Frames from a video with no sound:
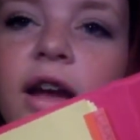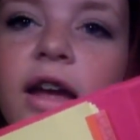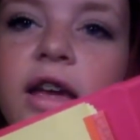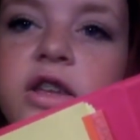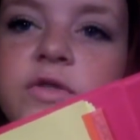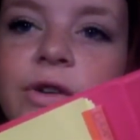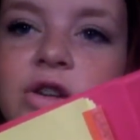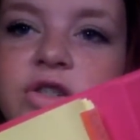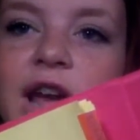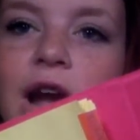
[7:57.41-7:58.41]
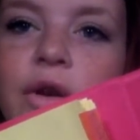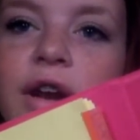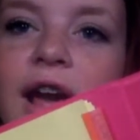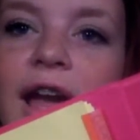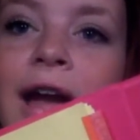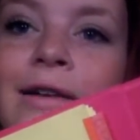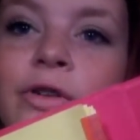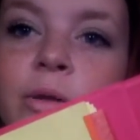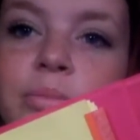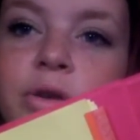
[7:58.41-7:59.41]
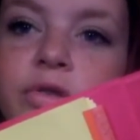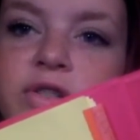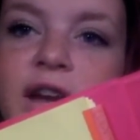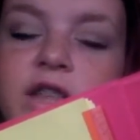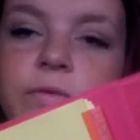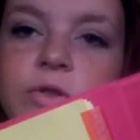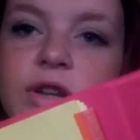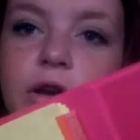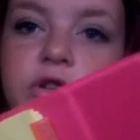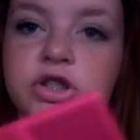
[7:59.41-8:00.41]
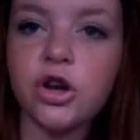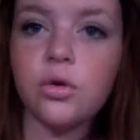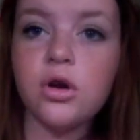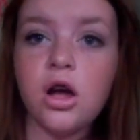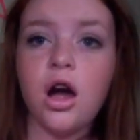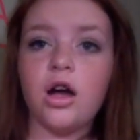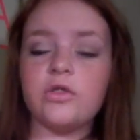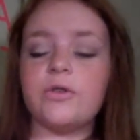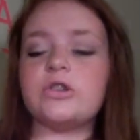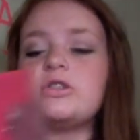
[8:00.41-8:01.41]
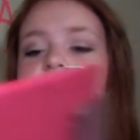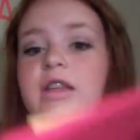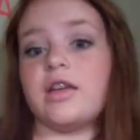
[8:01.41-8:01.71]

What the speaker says: is first hour, and I have computer science first hour. So on the first day of